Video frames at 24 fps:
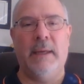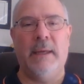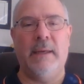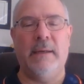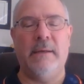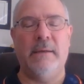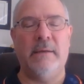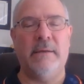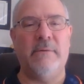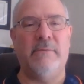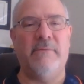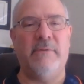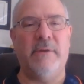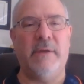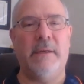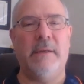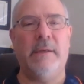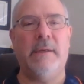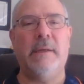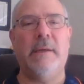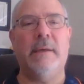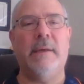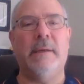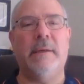
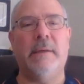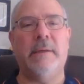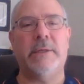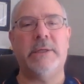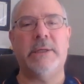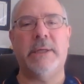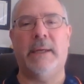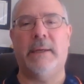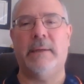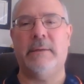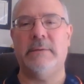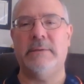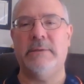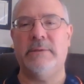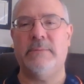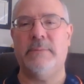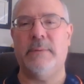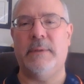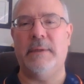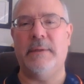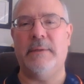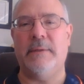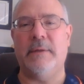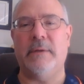inconvenient and a challenge,
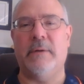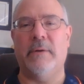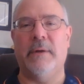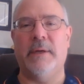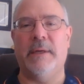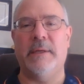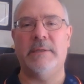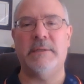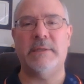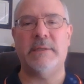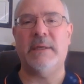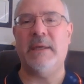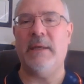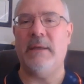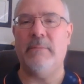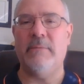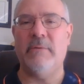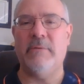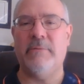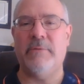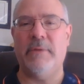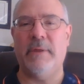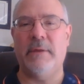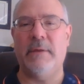but in the grand scheme
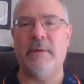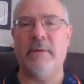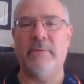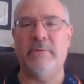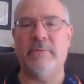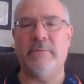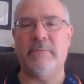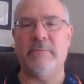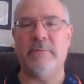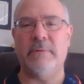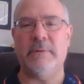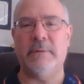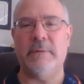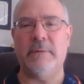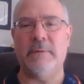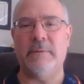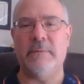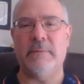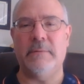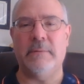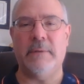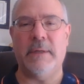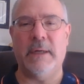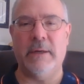of things, what
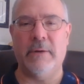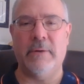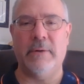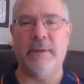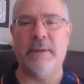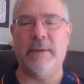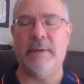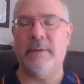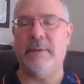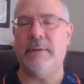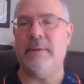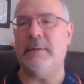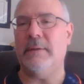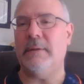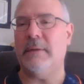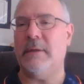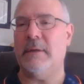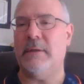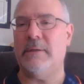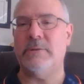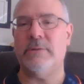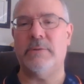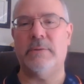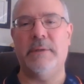the area and the
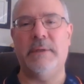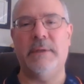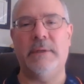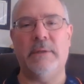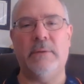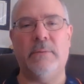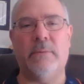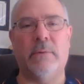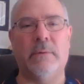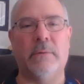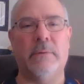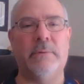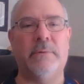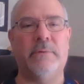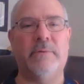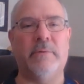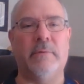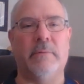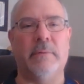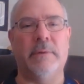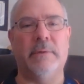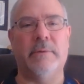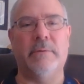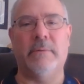country and the world is
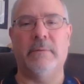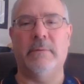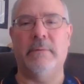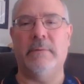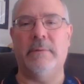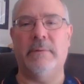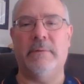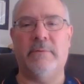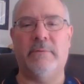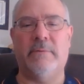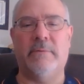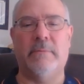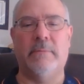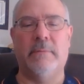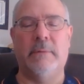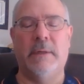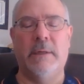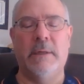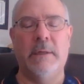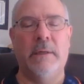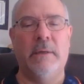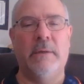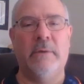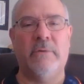going through, it's
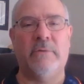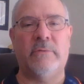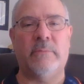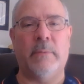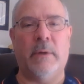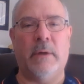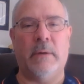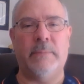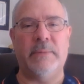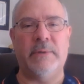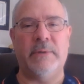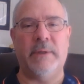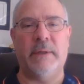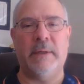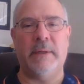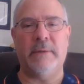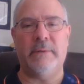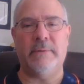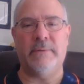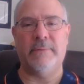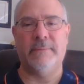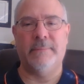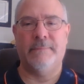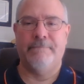small
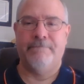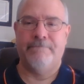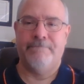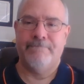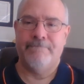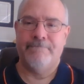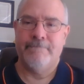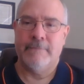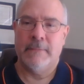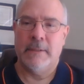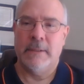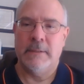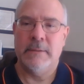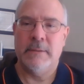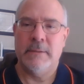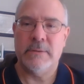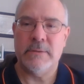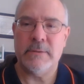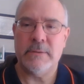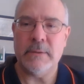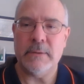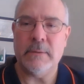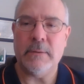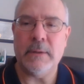potatoes.
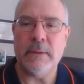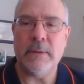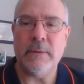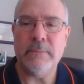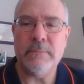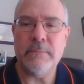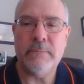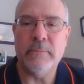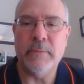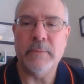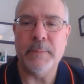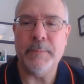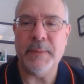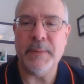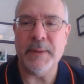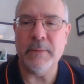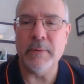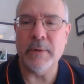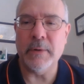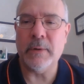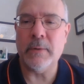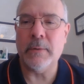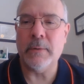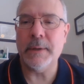So I'll be
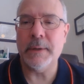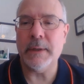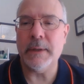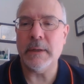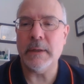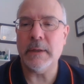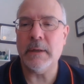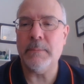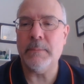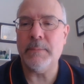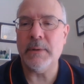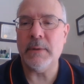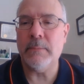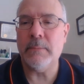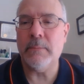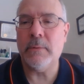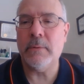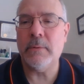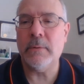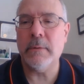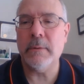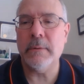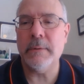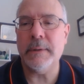recording a couple of
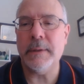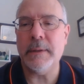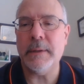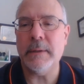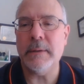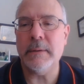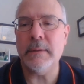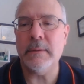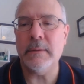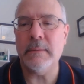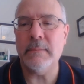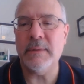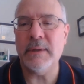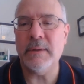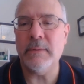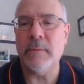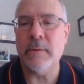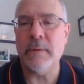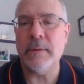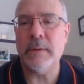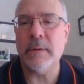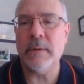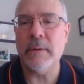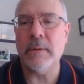more and be
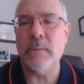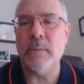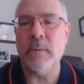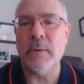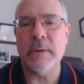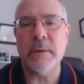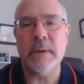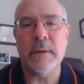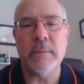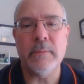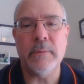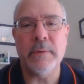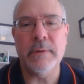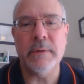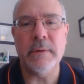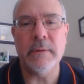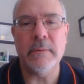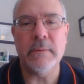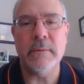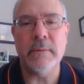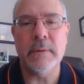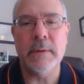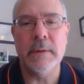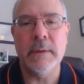working with
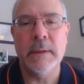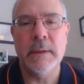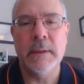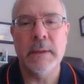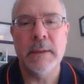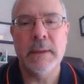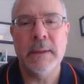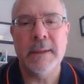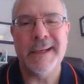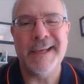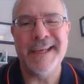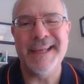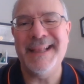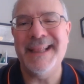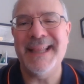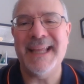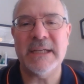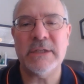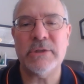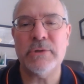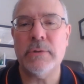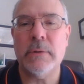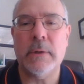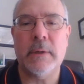you
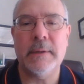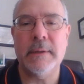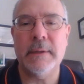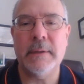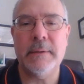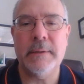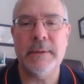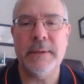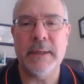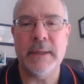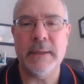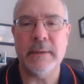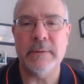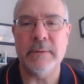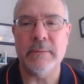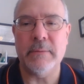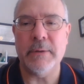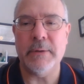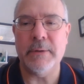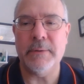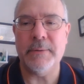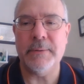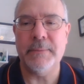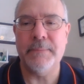electronically down the
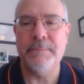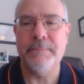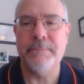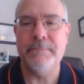road.